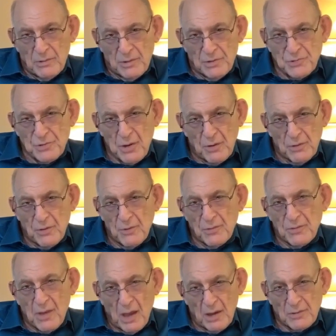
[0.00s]
to show your
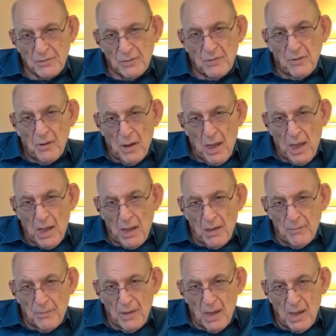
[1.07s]
doctor
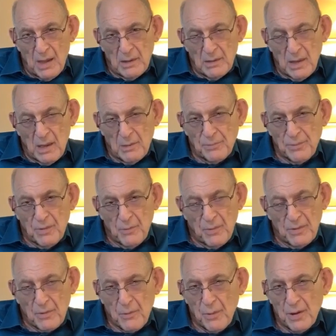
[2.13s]
and help you
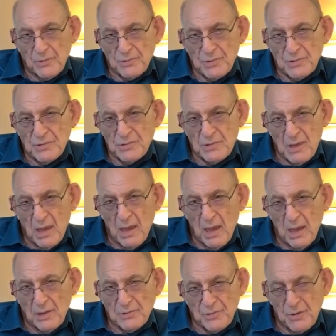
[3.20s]
with questions to
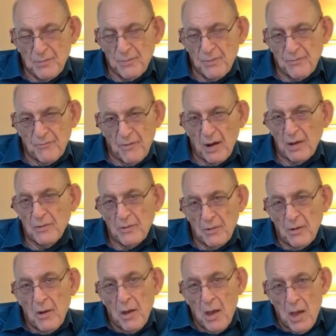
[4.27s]
ask your provider